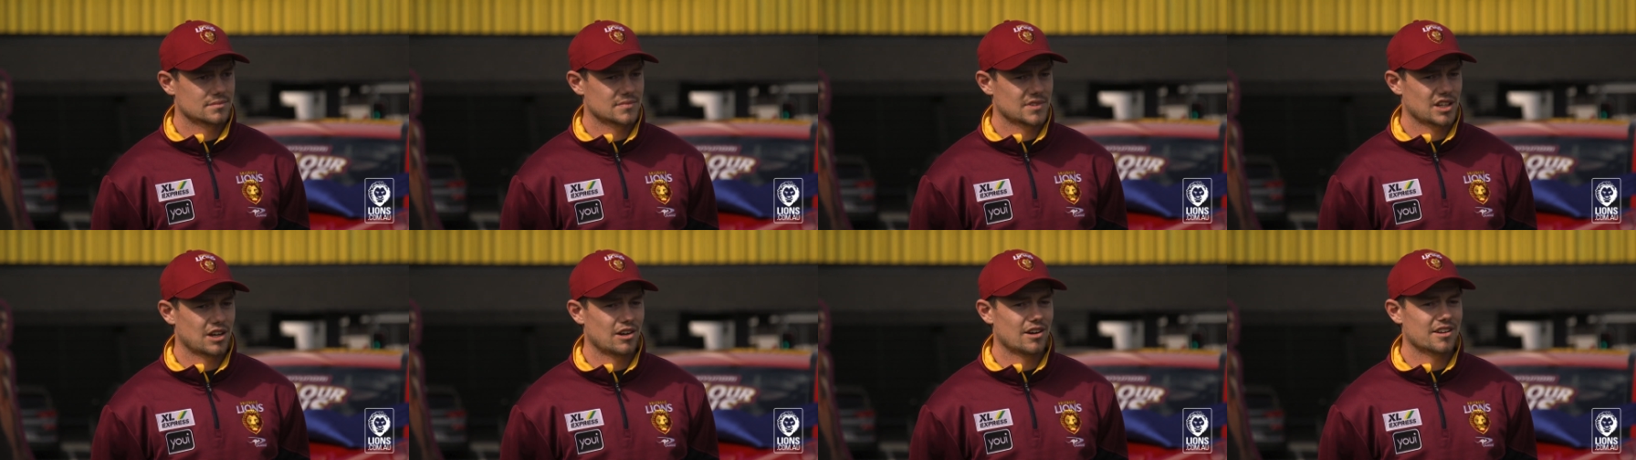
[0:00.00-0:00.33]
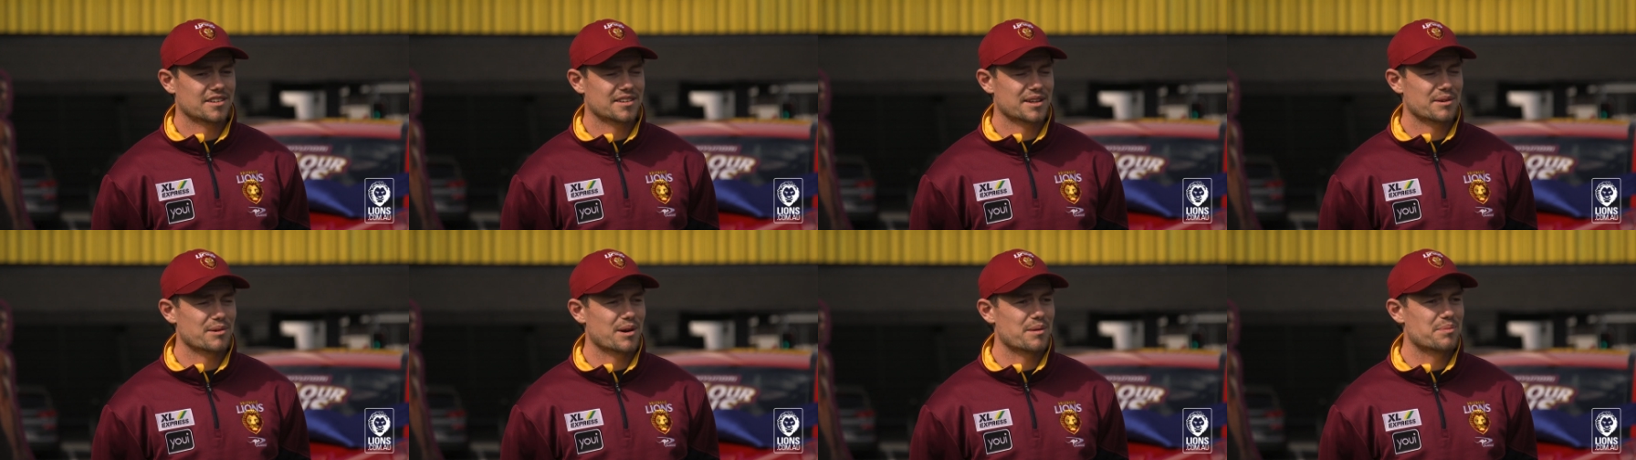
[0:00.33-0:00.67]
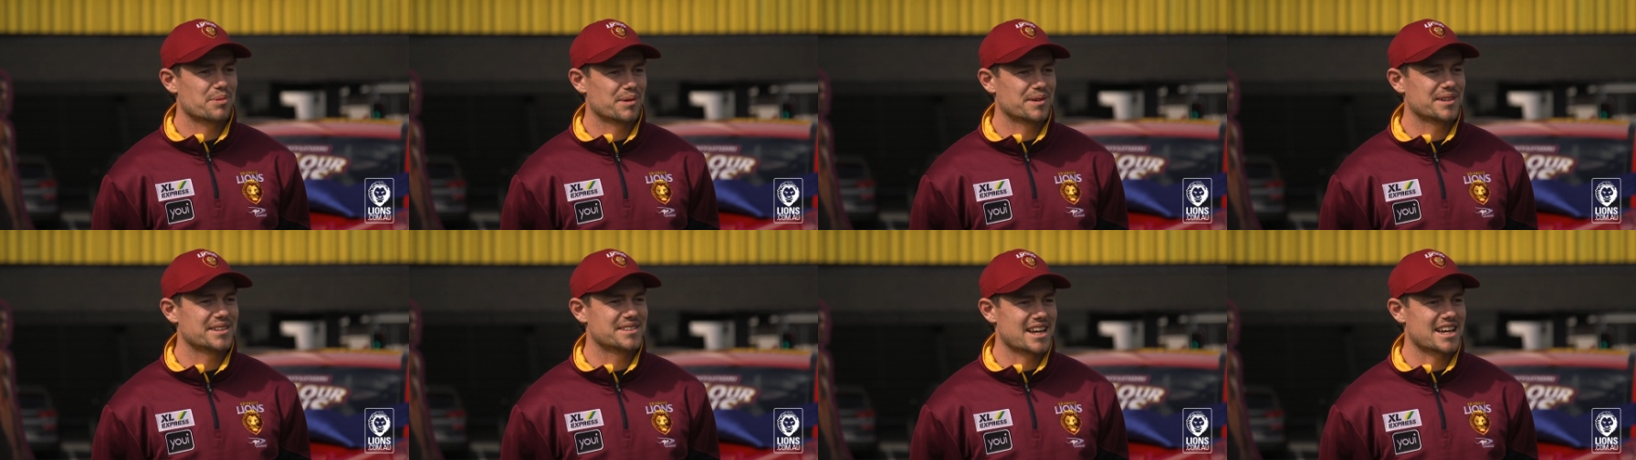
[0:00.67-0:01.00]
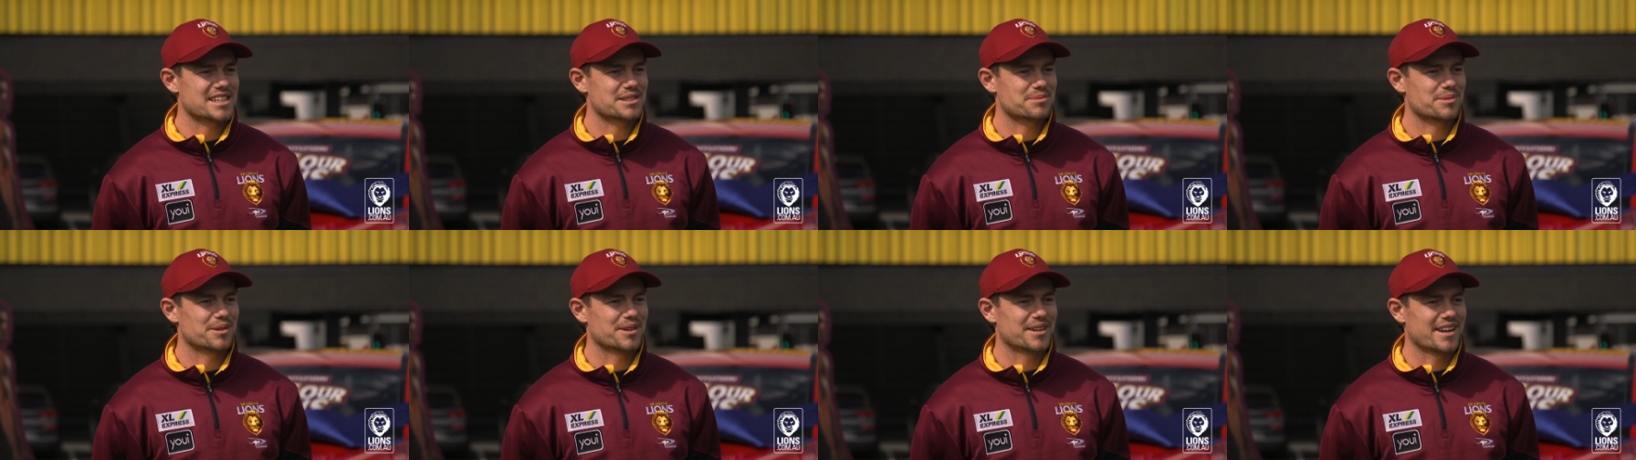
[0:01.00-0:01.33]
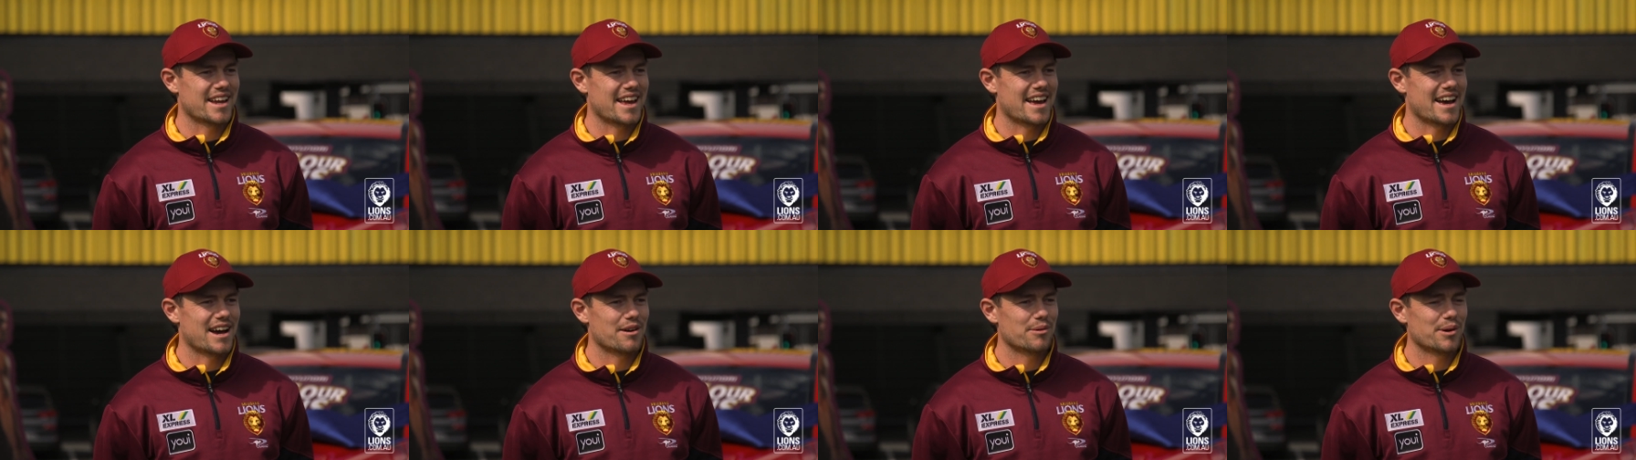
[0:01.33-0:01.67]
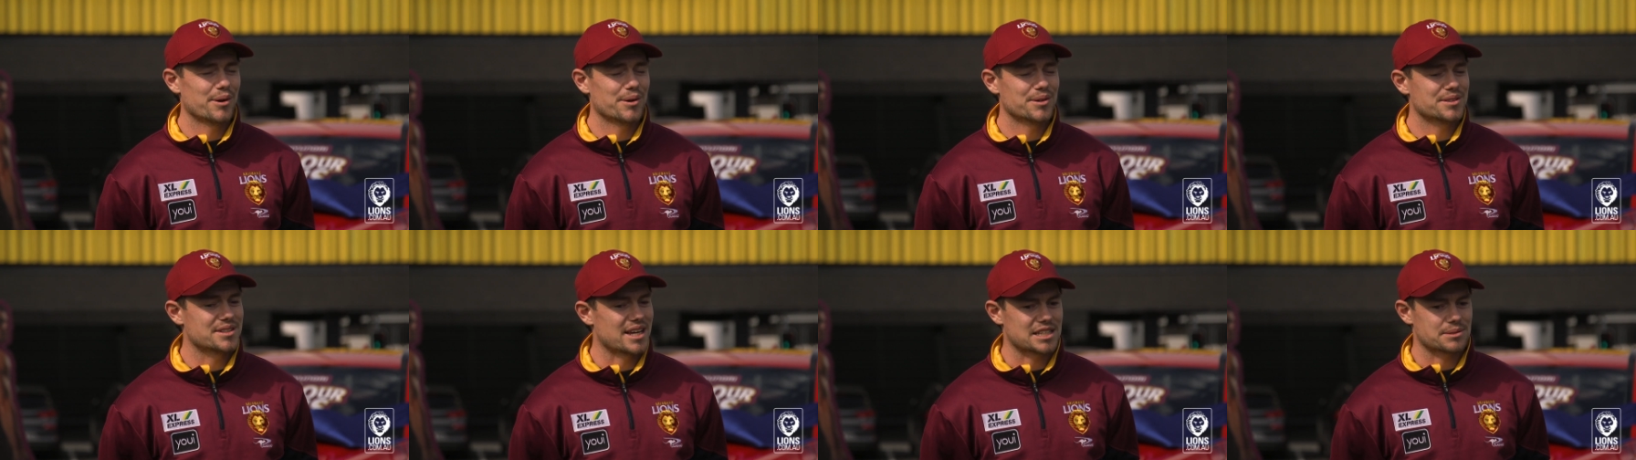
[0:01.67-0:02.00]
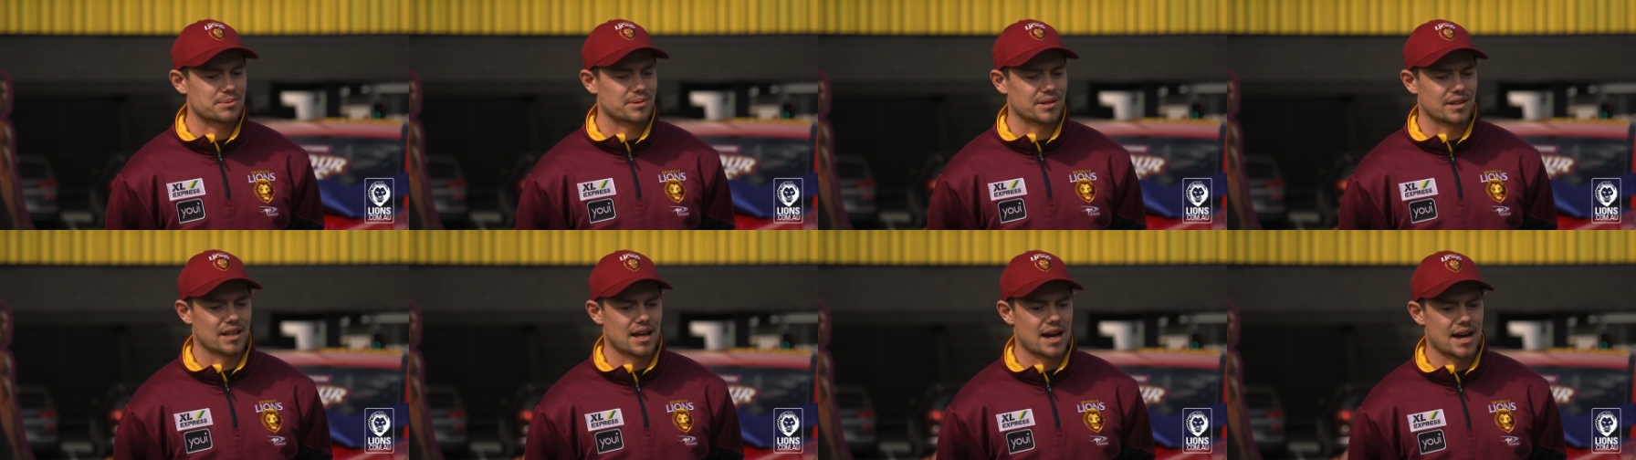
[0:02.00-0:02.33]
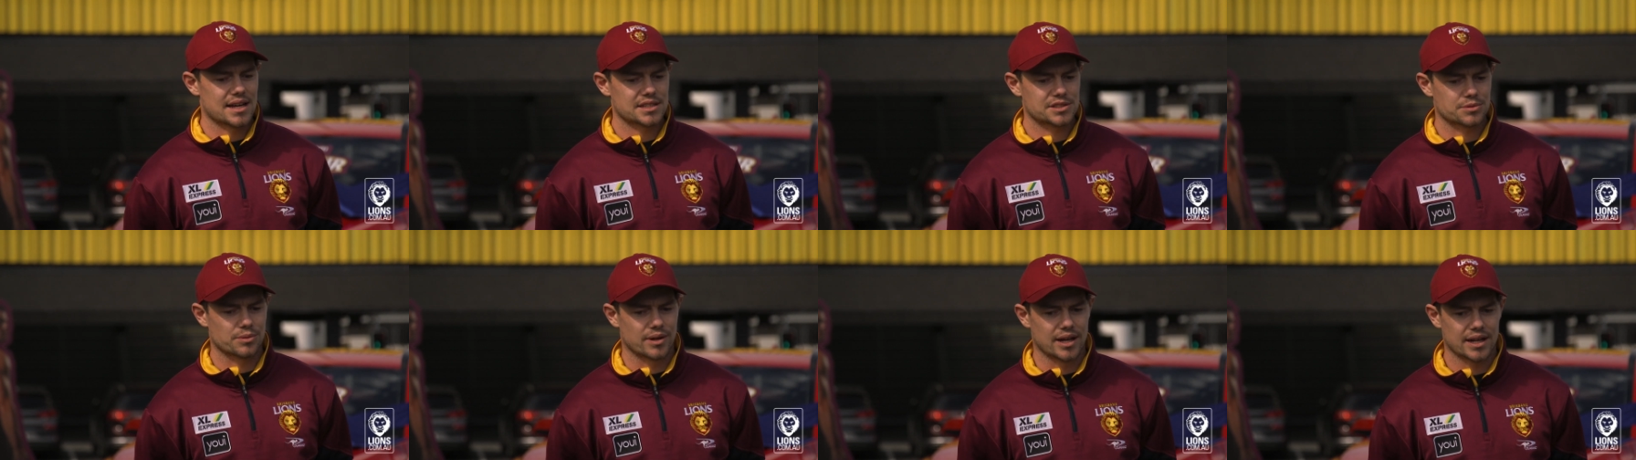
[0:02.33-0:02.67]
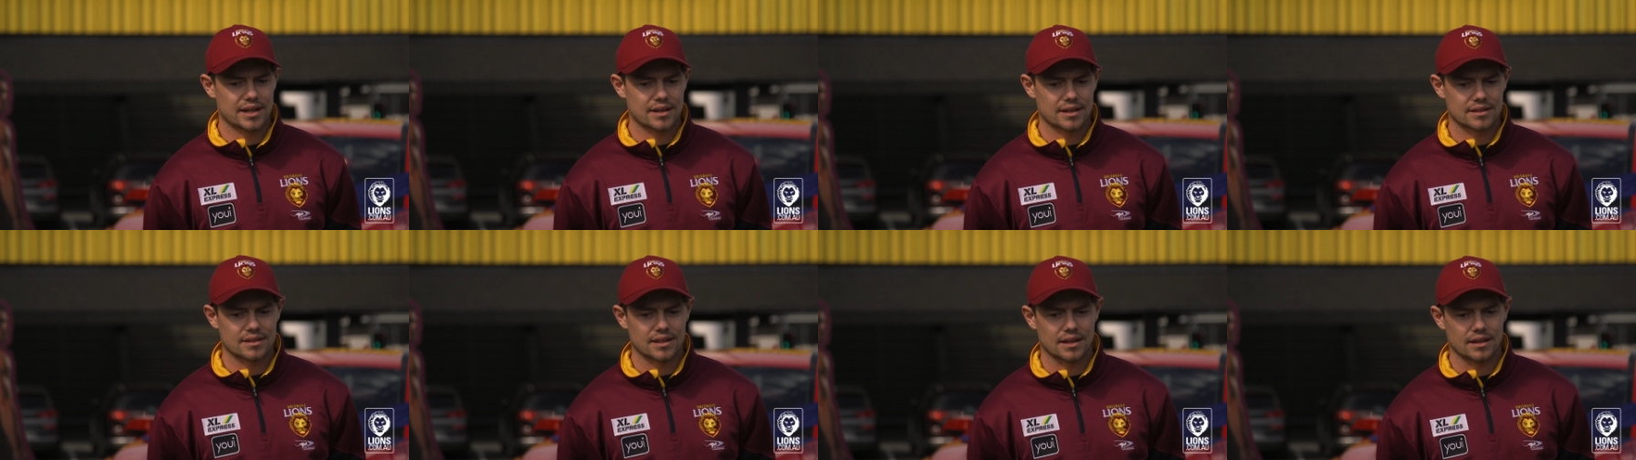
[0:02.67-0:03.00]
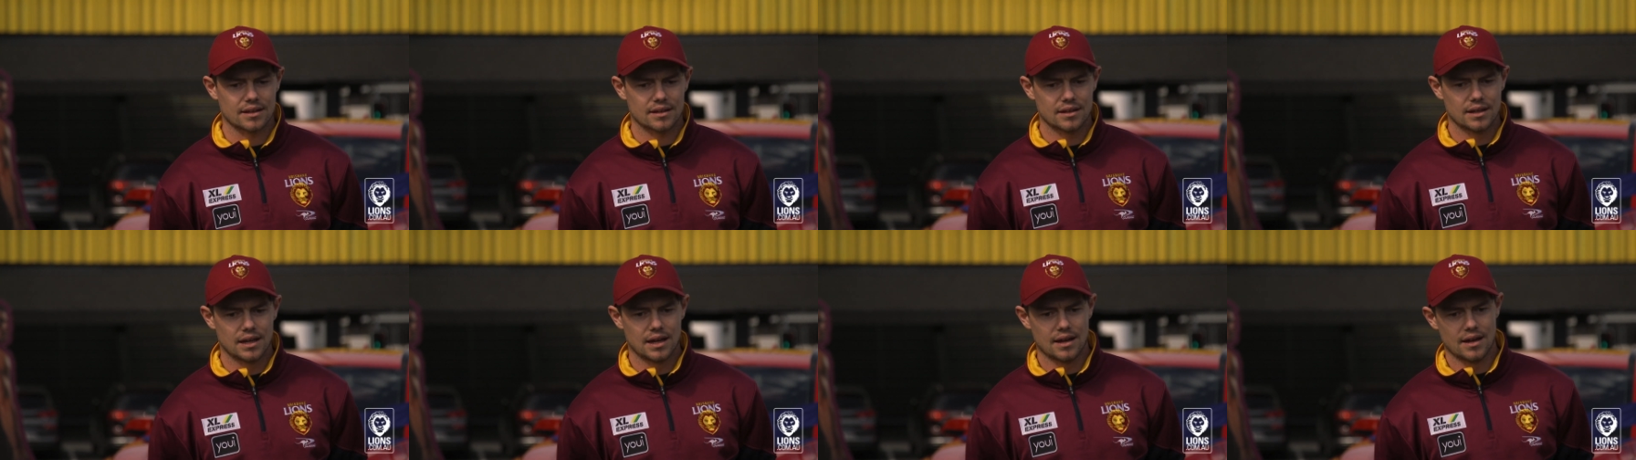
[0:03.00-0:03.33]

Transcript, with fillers: to be Well, I think we're pretty desperate now. We were desperate last week. I think,